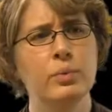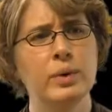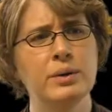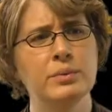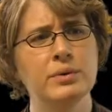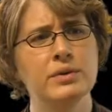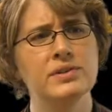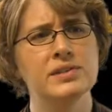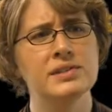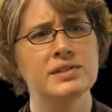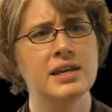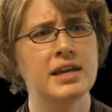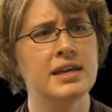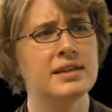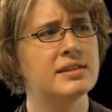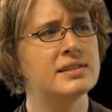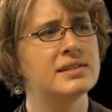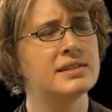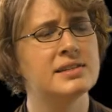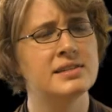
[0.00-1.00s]
we will see
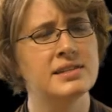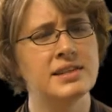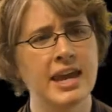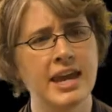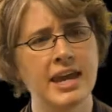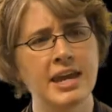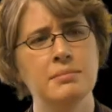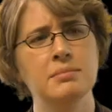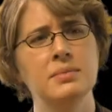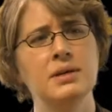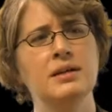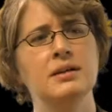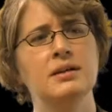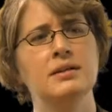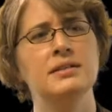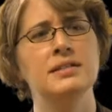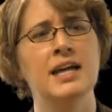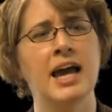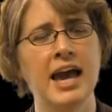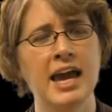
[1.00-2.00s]
the same
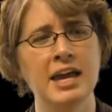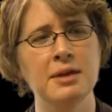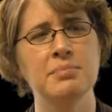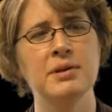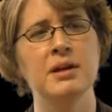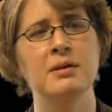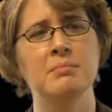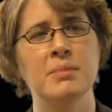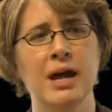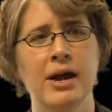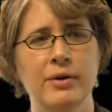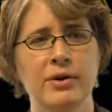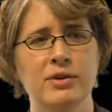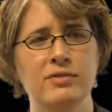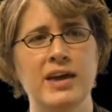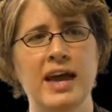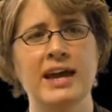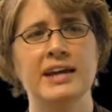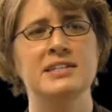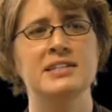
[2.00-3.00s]
type and amount of
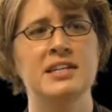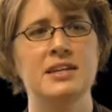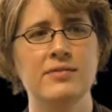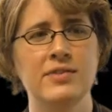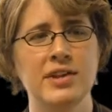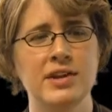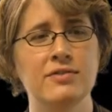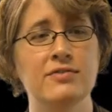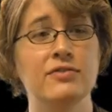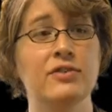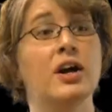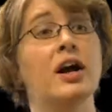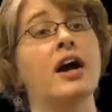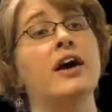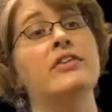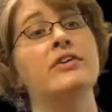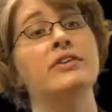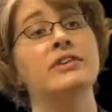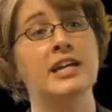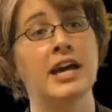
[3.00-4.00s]
activity for
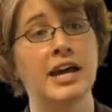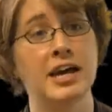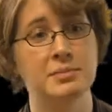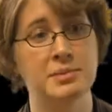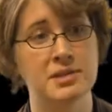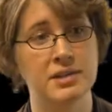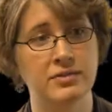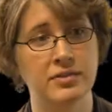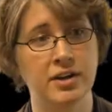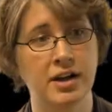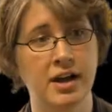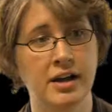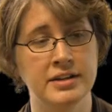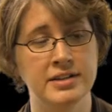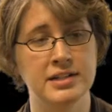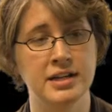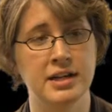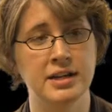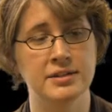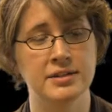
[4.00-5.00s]
other types of
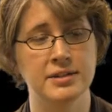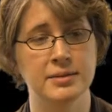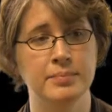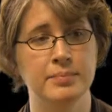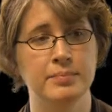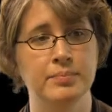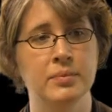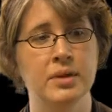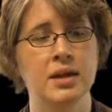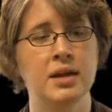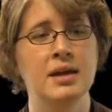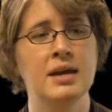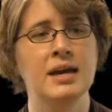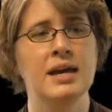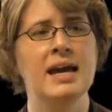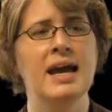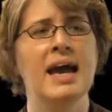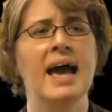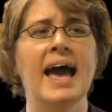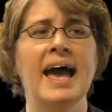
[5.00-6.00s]
content,
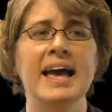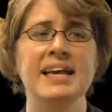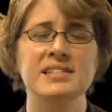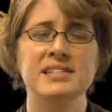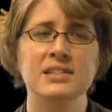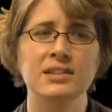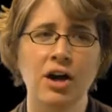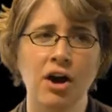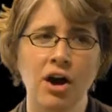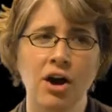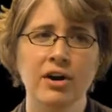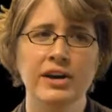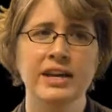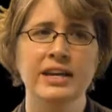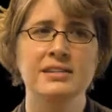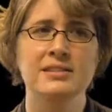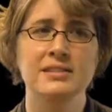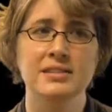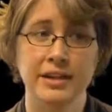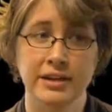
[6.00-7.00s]
as long
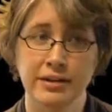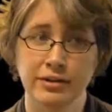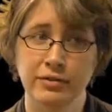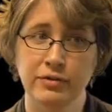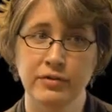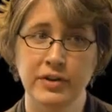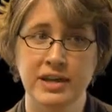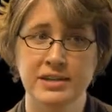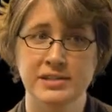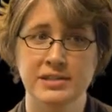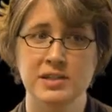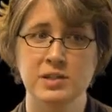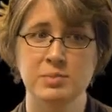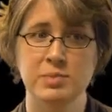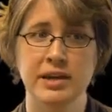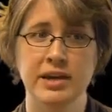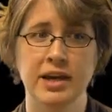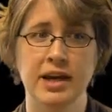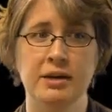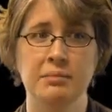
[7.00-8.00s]
as interfaces
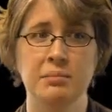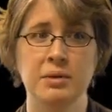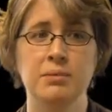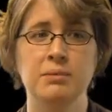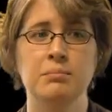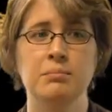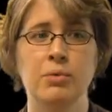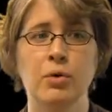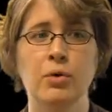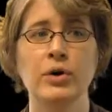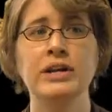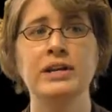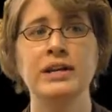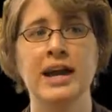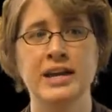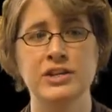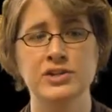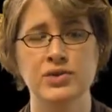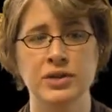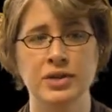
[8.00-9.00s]
become more
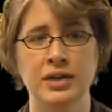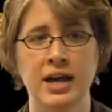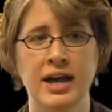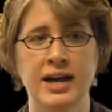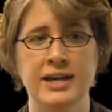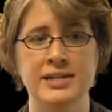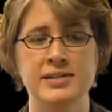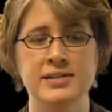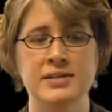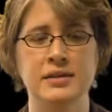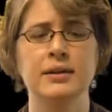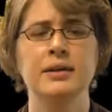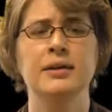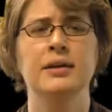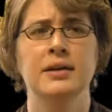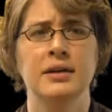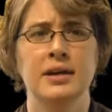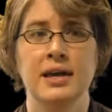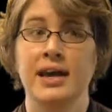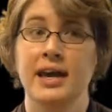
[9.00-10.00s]
naturalized
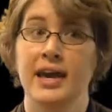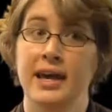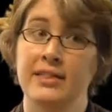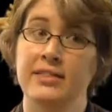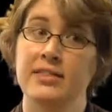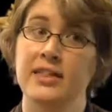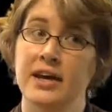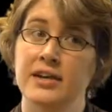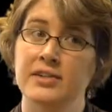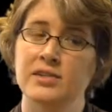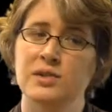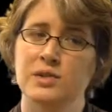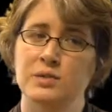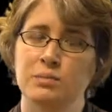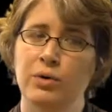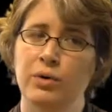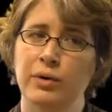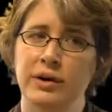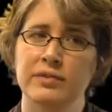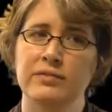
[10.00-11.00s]
and thus
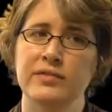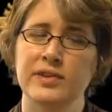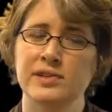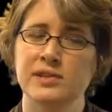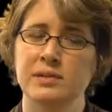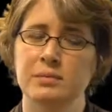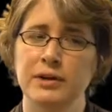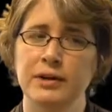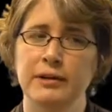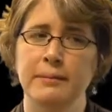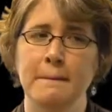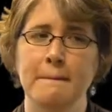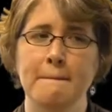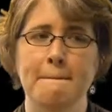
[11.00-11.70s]
more invisible.